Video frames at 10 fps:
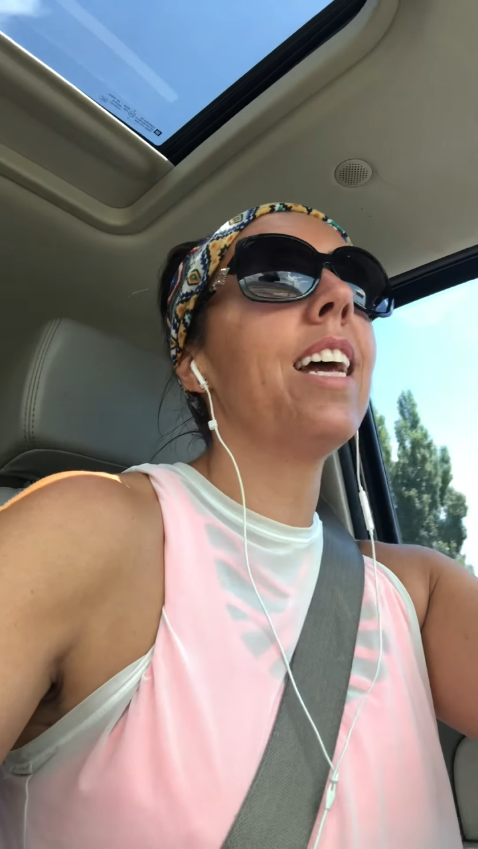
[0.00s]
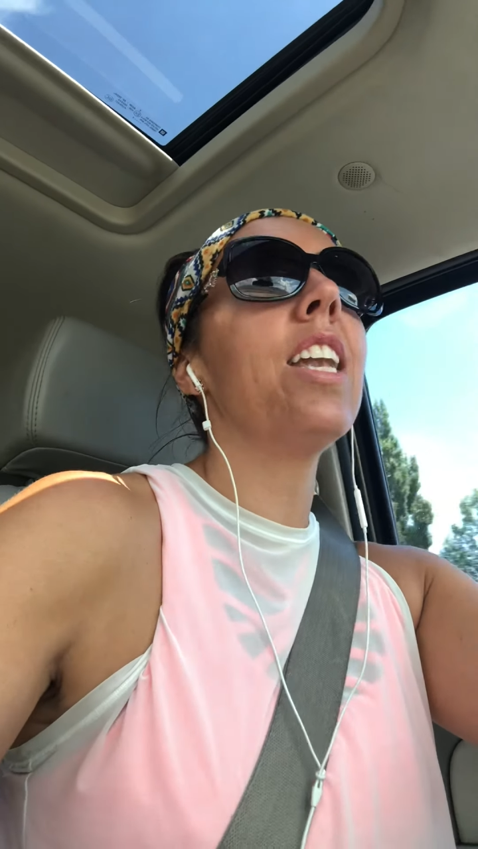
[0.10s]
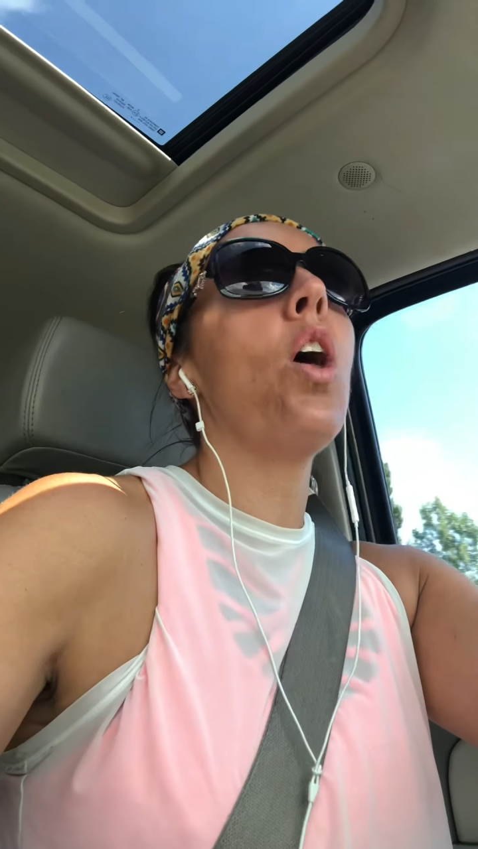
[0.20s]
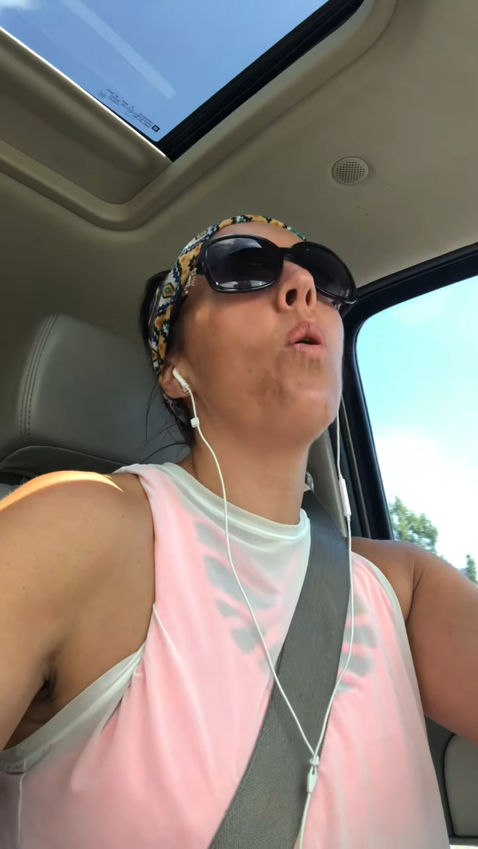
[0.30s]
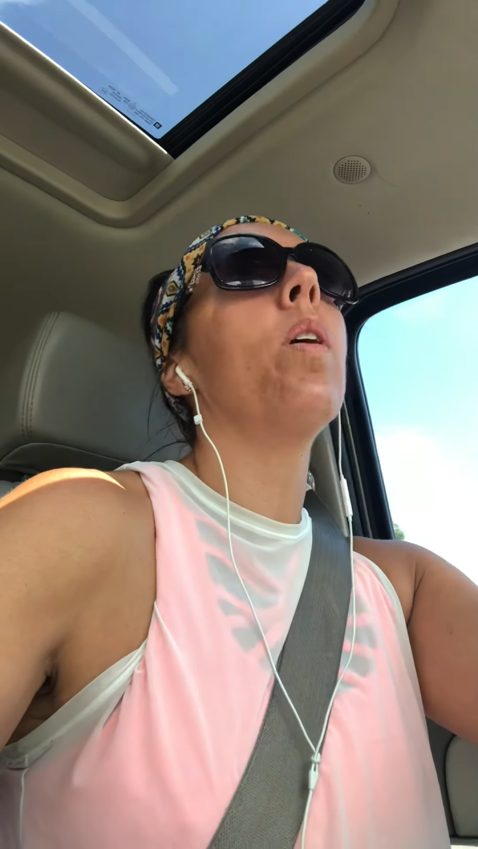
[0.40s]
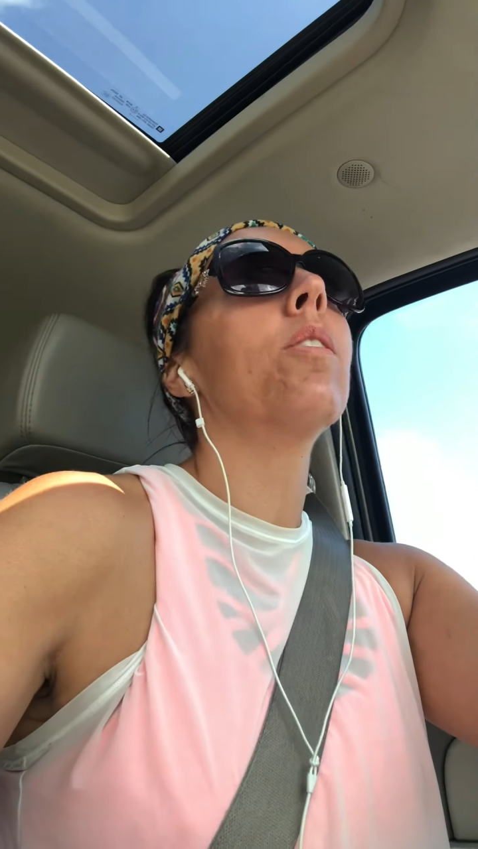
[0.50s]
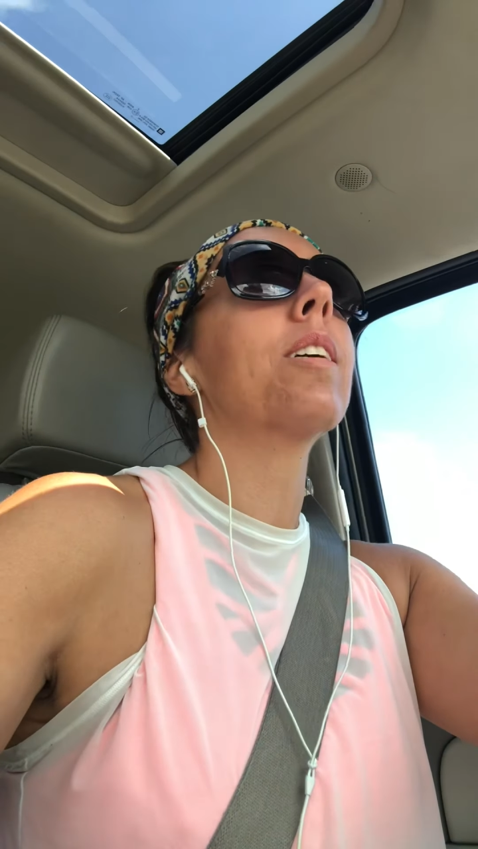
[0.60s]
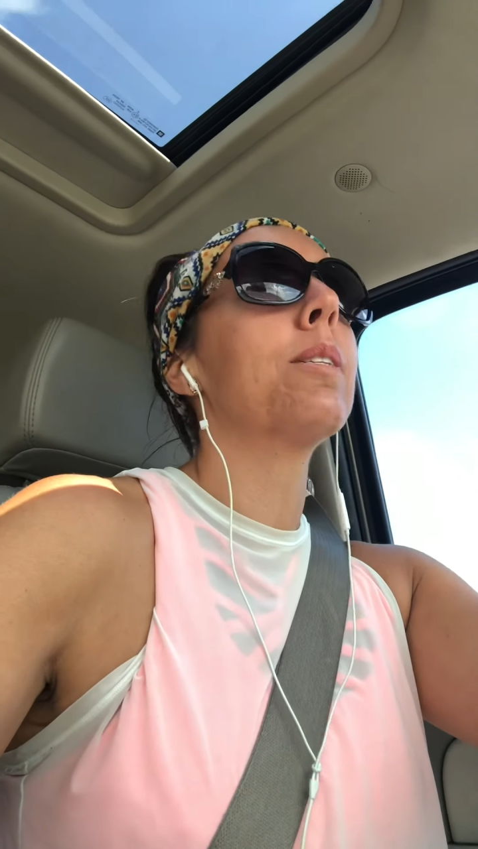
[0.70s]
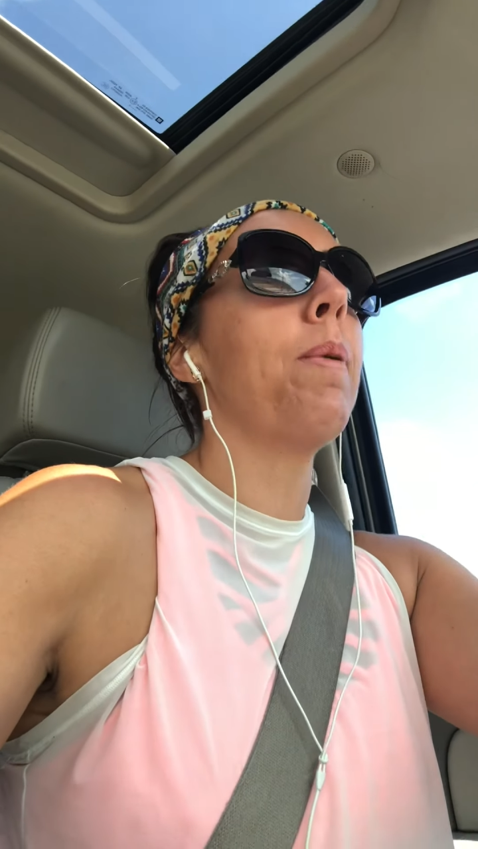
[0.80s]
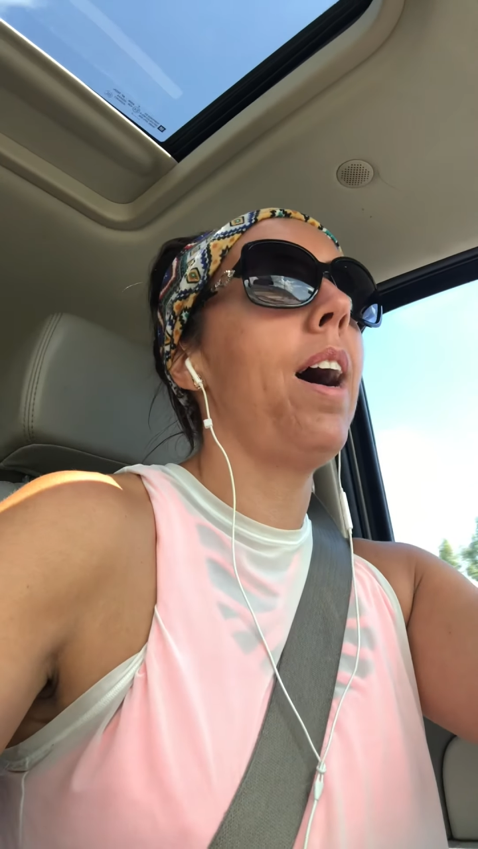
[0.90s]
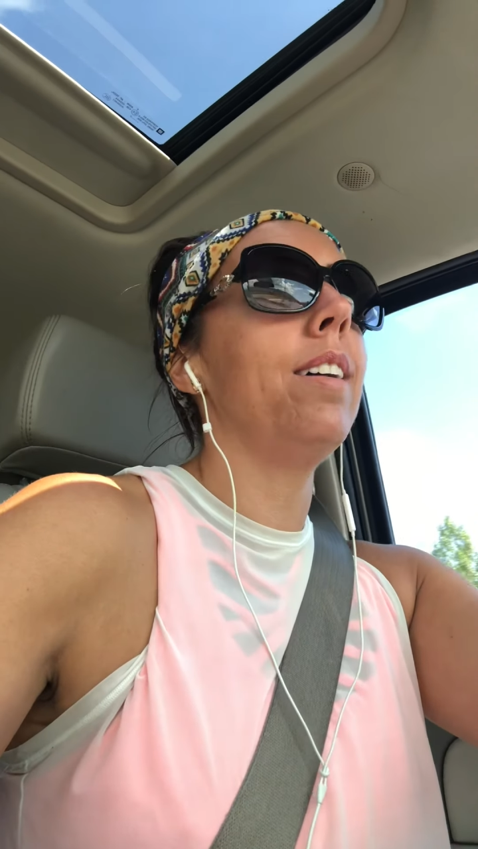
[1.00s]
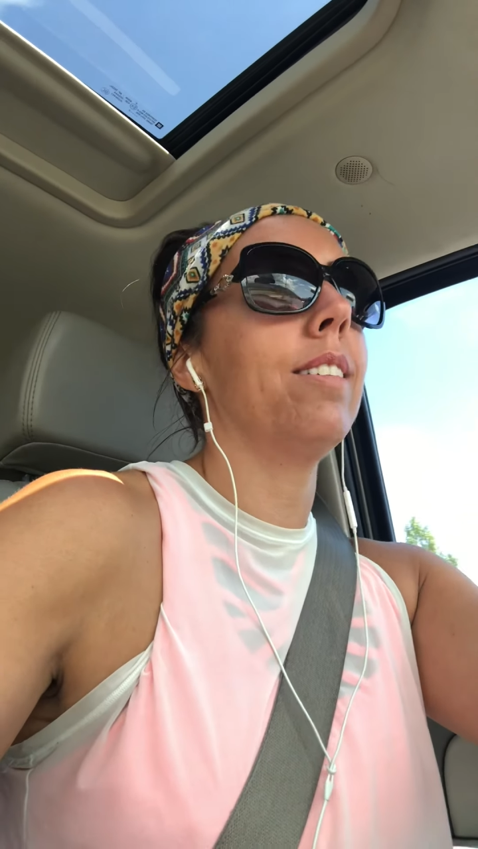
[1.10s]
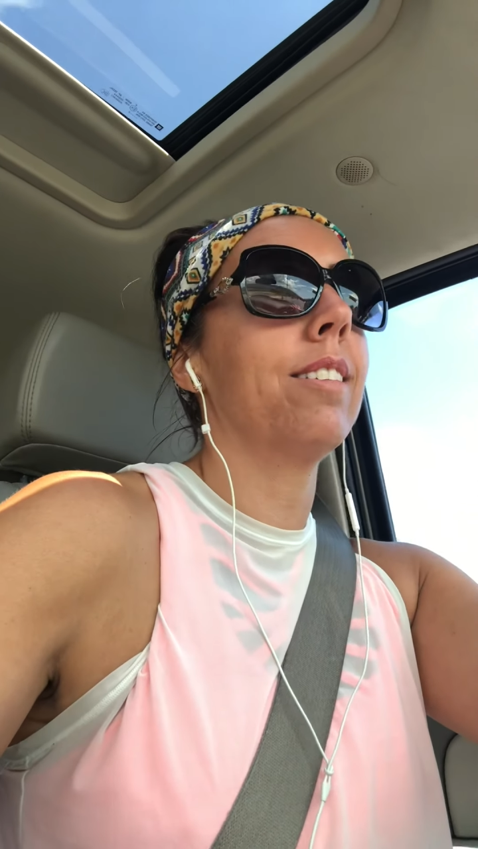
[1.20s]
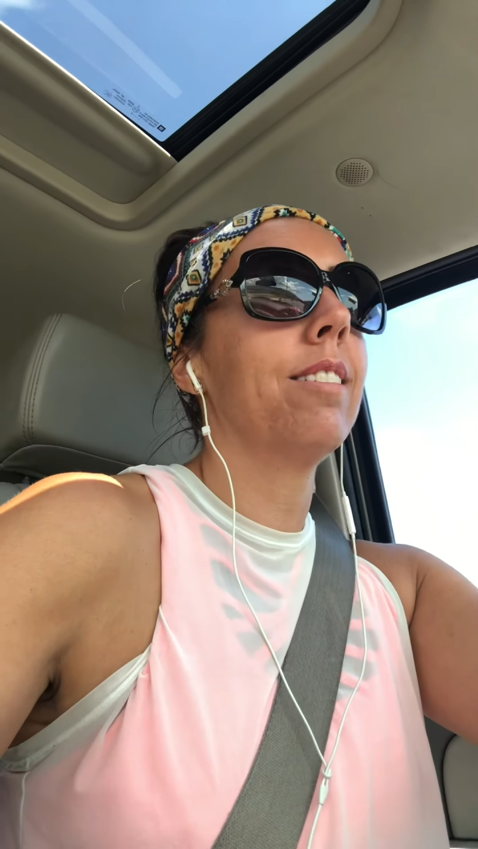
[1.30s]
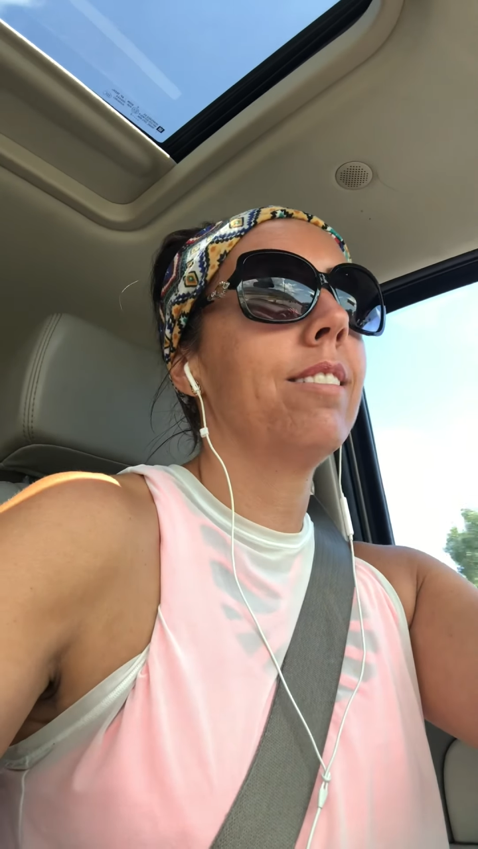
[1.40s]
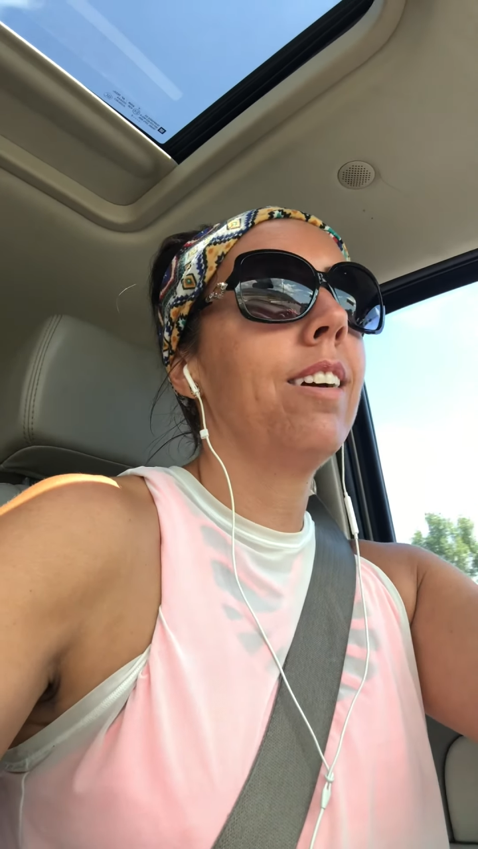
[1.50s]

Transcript: and no one responds.